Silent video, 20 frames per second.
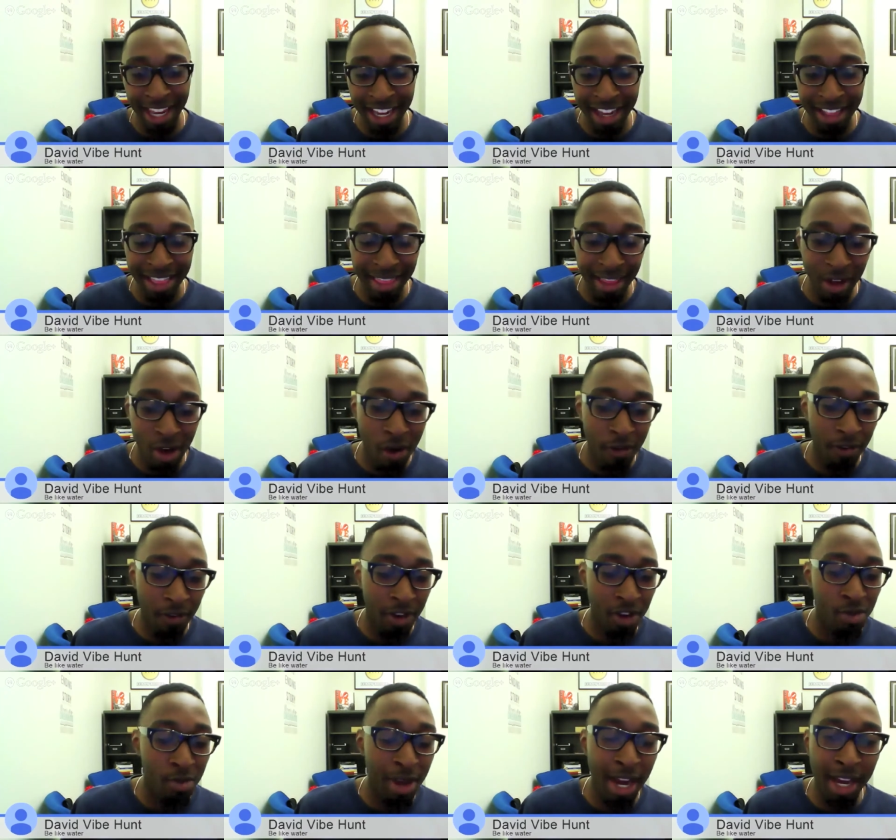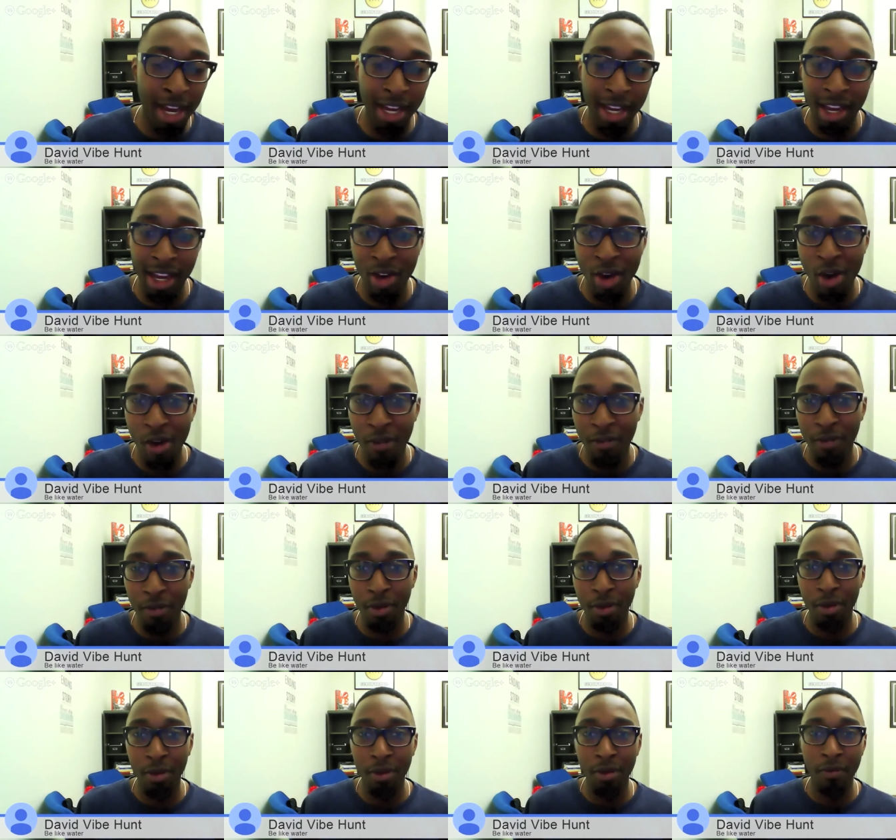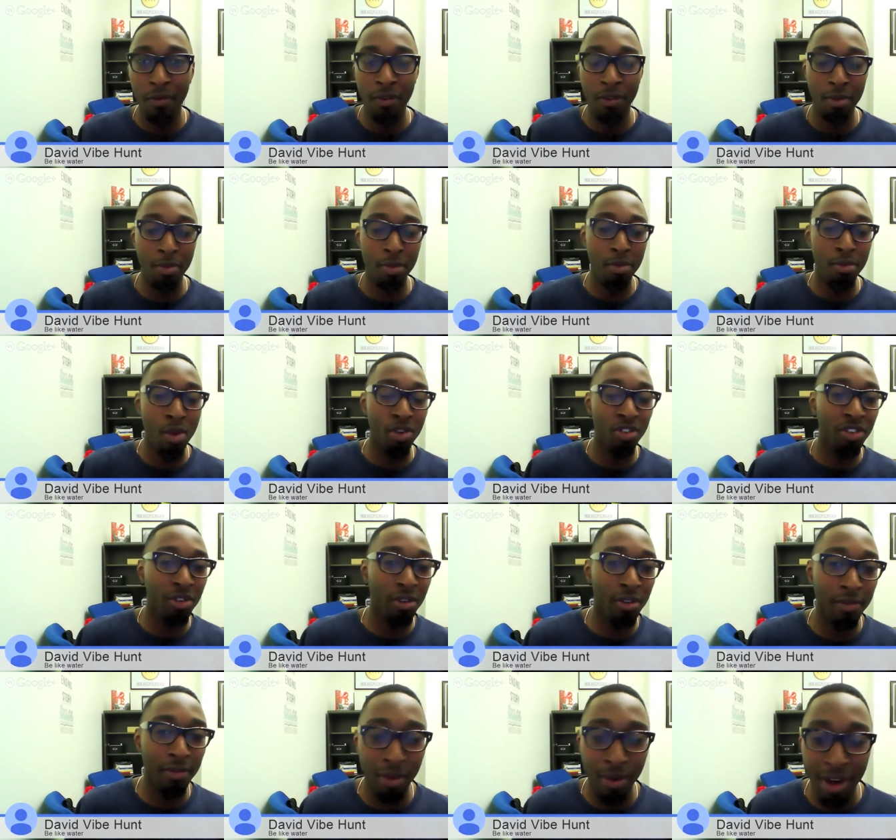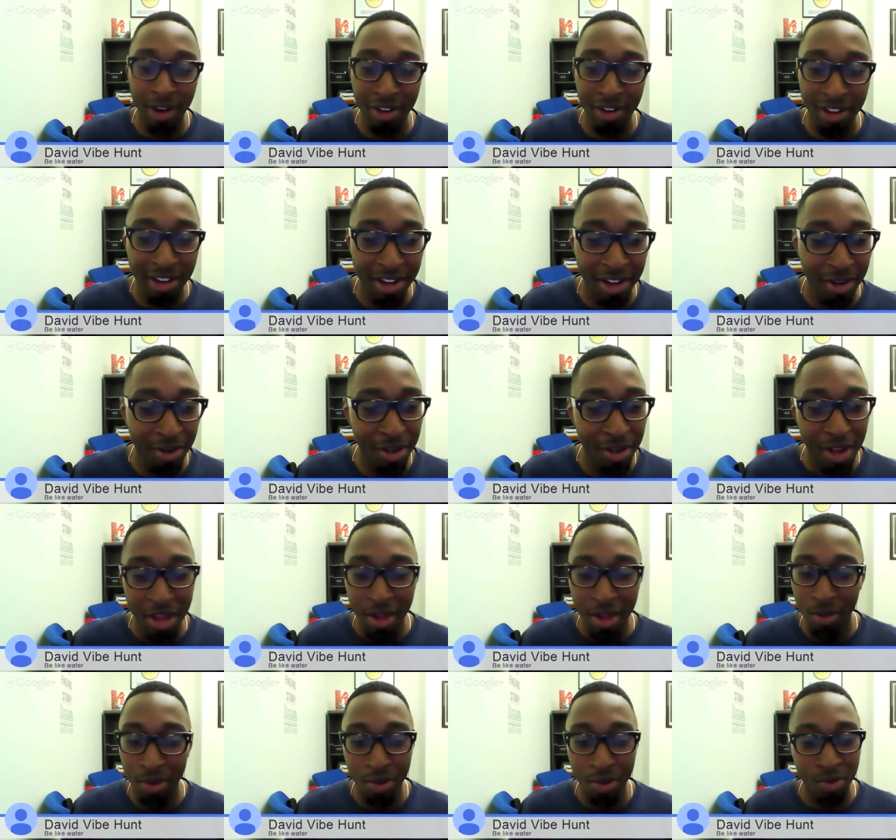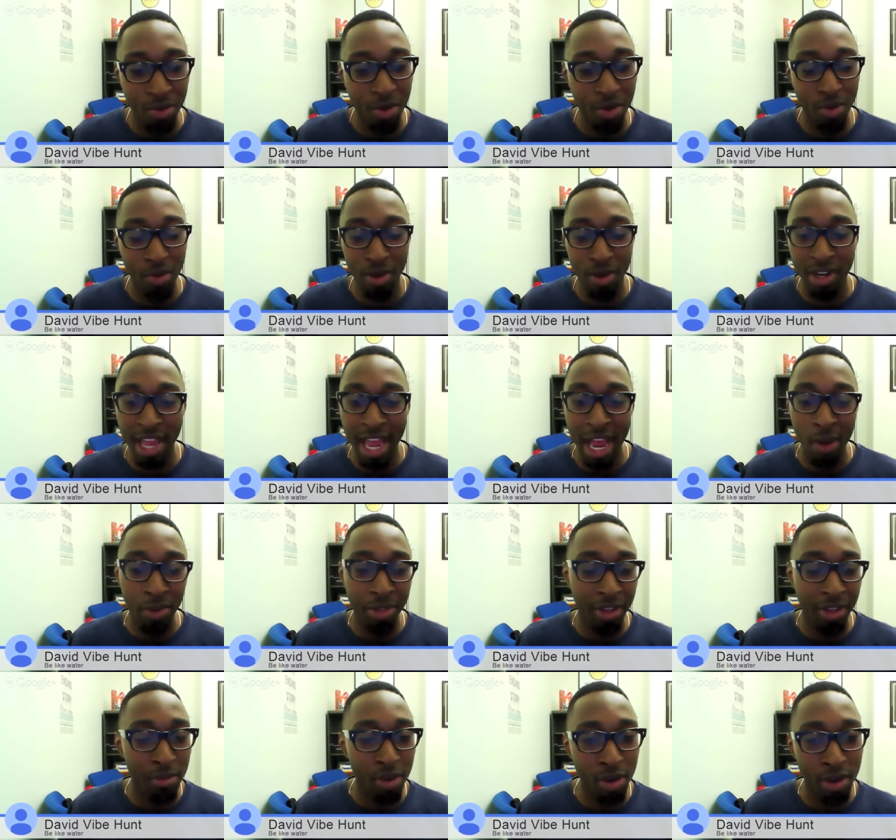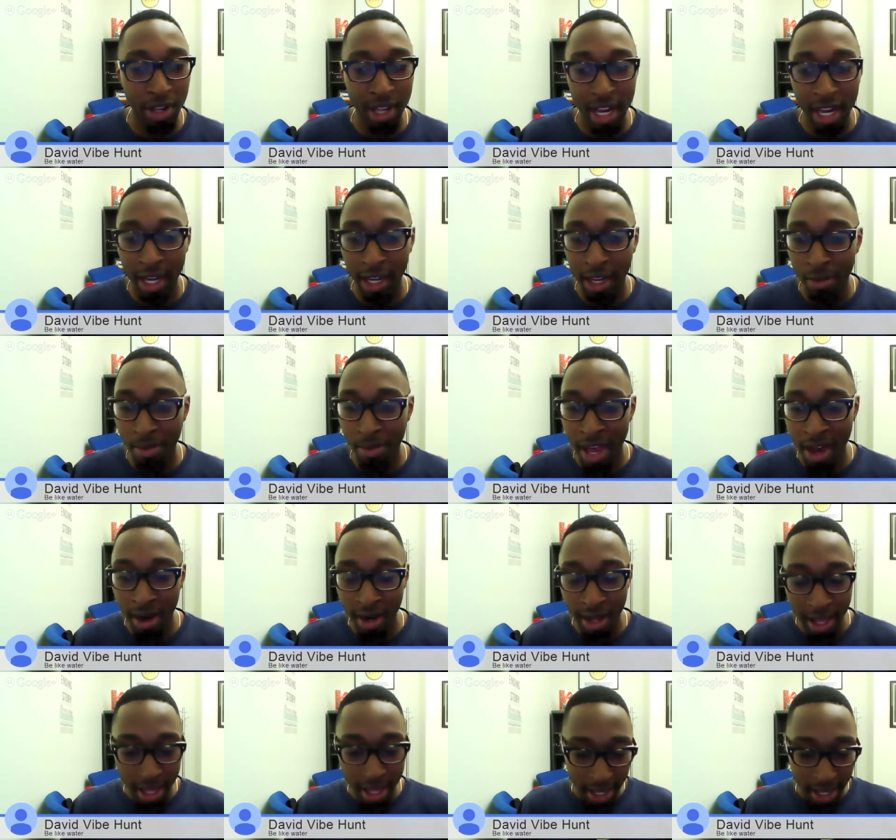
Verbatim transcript: anything all for humanity and all for for the promotion of the greater good, we're we're down with communicating about.